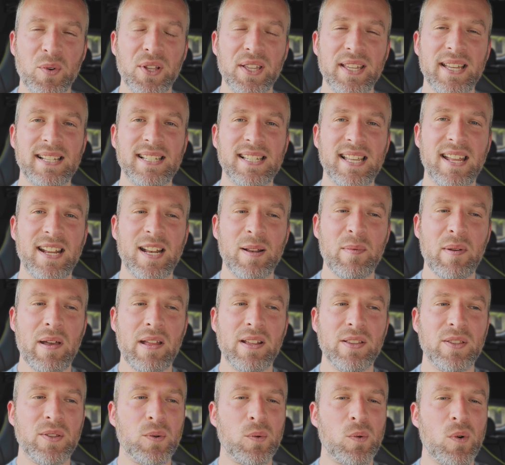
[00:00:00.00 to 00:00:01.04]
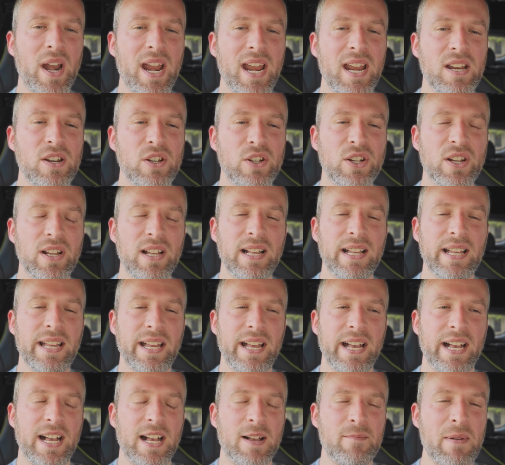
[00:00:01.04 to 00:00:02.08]
I'm really excited about it. The range,
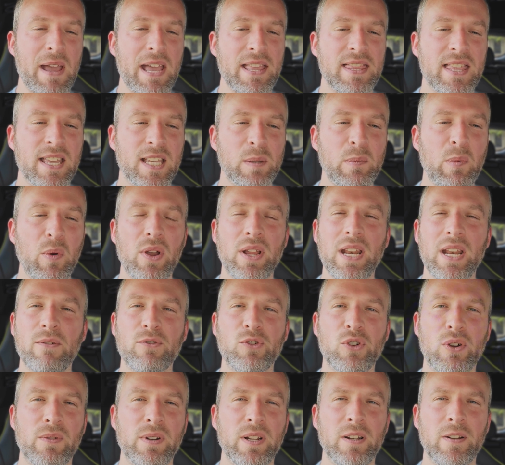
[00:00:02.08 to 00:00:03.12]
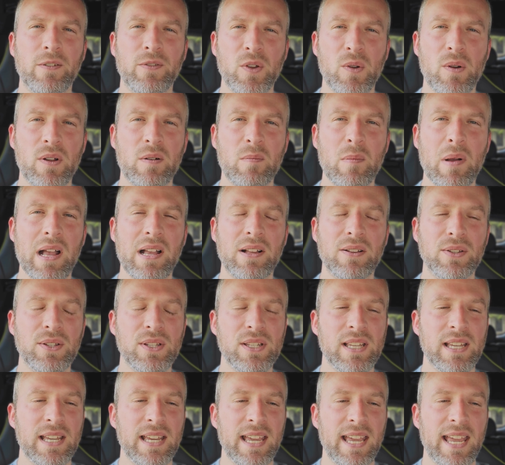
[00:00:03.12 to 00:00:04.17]
at this point, I've driven it a few hundred
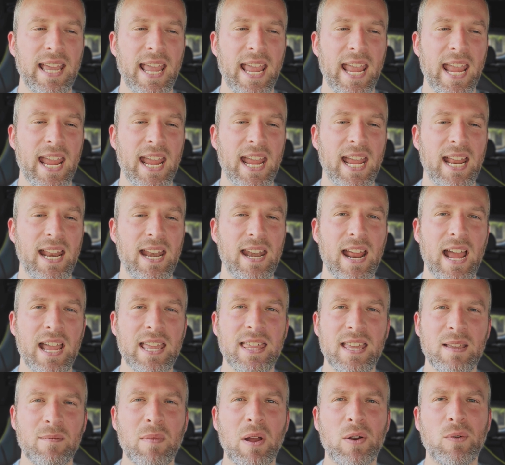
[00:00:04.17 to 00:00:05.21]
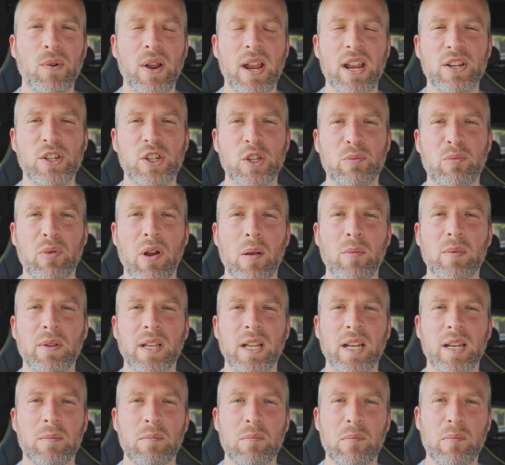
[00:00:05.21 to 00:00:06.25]
miles, and I think my range is probably
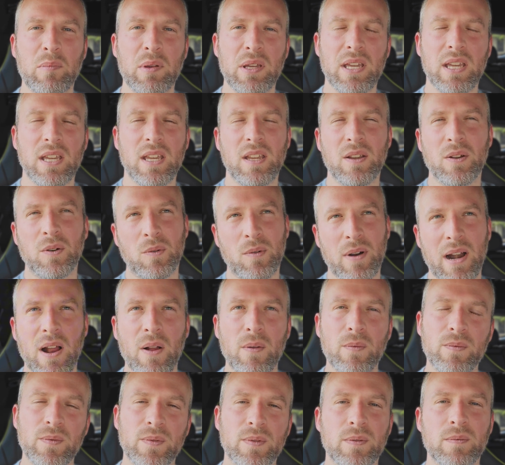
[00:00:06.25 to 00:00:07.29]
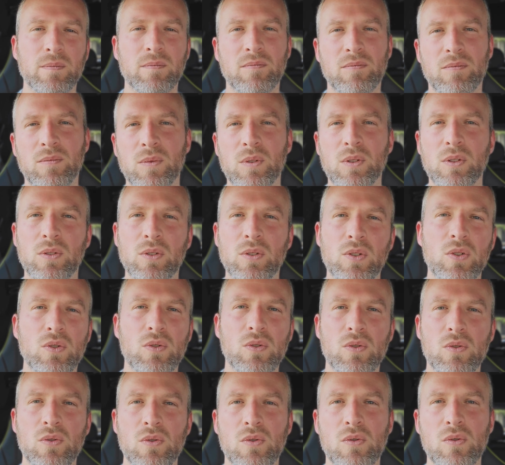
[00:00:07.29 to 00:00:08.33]
going to be around
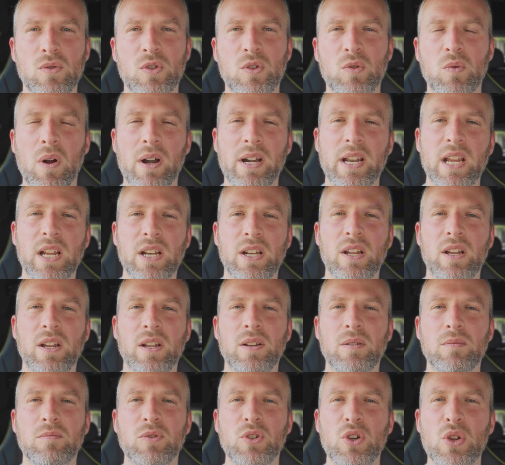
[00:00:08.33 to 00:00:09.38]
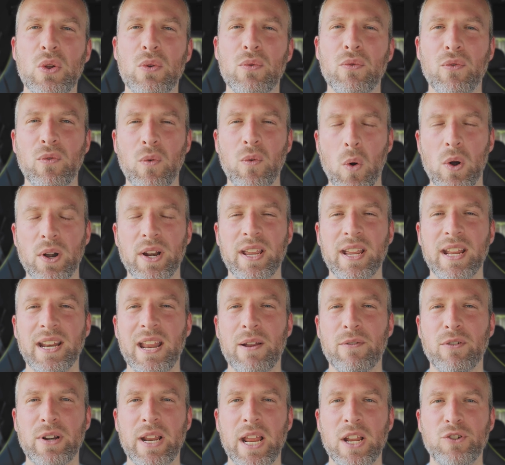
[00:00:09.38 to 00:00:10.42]
220 to 240 in
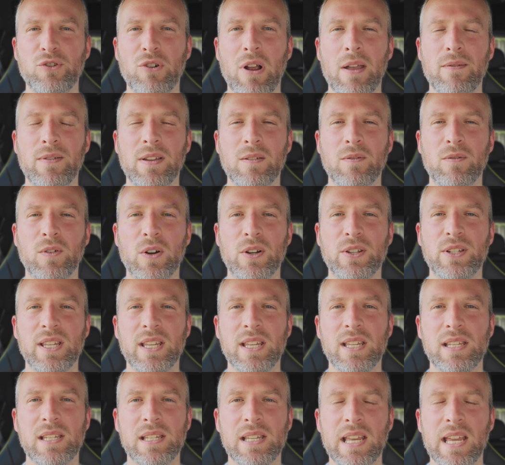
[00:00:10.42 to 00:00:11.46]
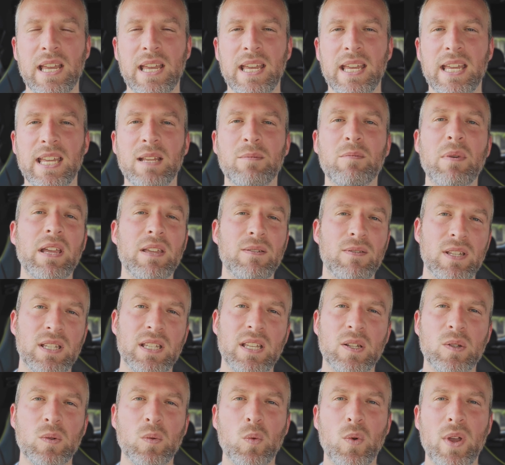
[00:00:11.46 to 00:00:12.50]
everyday driving, versus in my
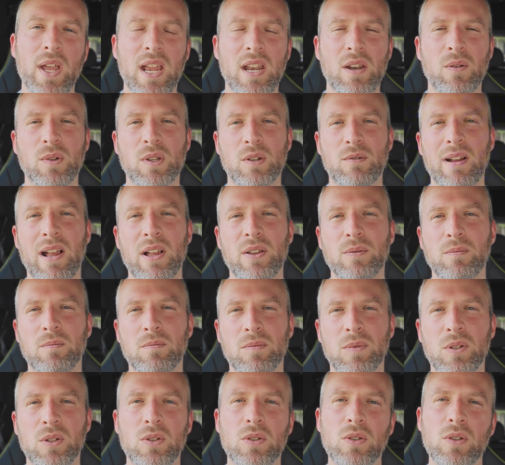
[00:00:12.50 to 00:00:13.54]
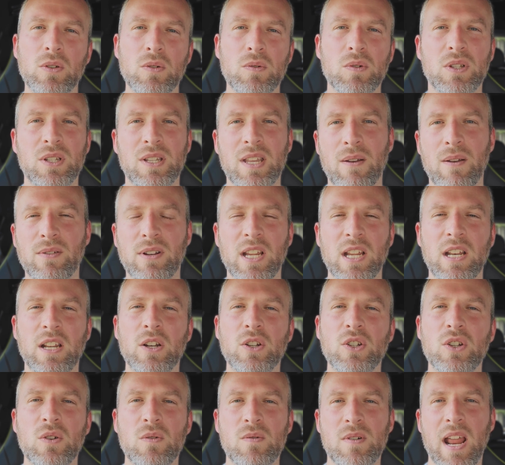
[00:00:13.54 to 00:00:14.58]
EV6 Wind was around 270 to
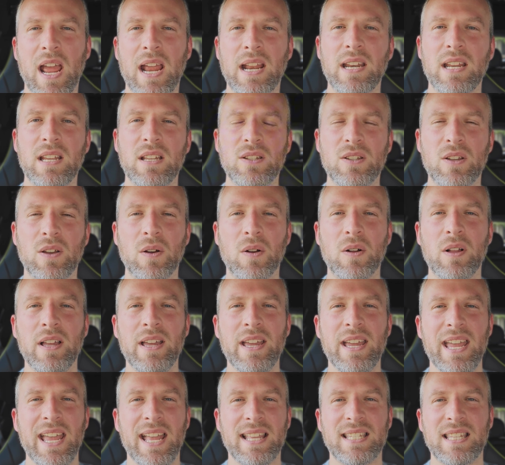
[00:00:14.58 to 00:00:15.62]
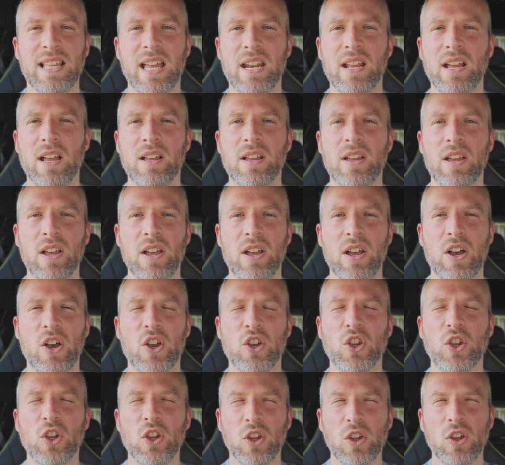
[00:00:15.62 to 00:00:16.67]
290. So it's not a
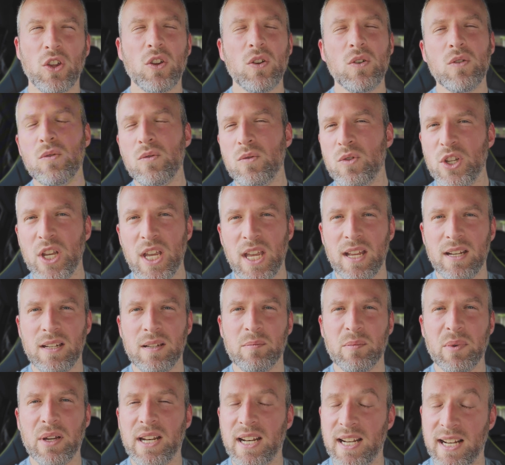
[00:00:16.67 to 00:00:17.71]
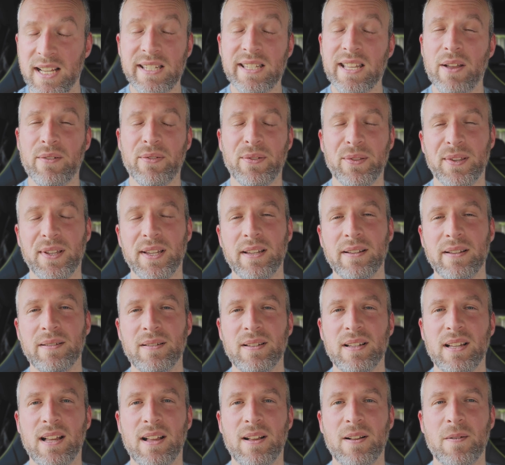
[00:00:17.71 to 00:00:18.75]
huge hit, but it is definitely
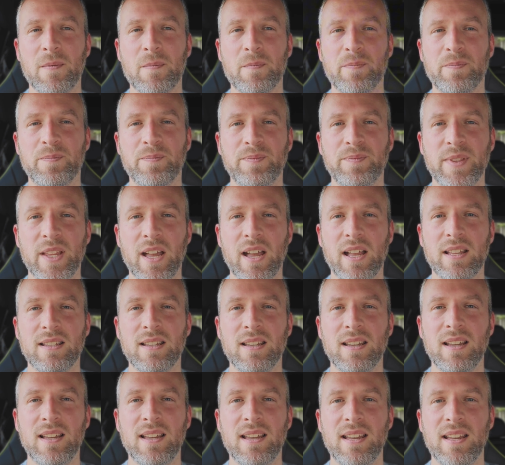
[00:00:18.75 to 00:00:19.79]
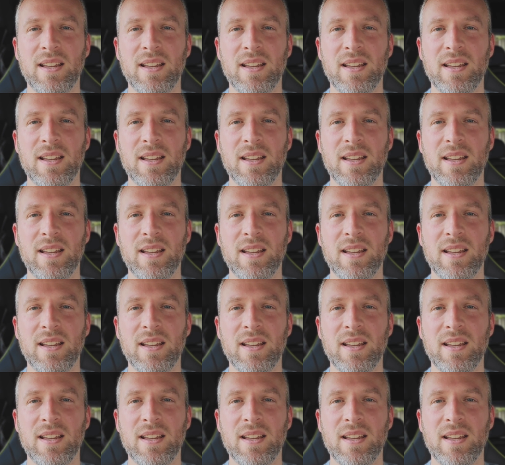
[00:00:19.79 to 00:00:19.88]
not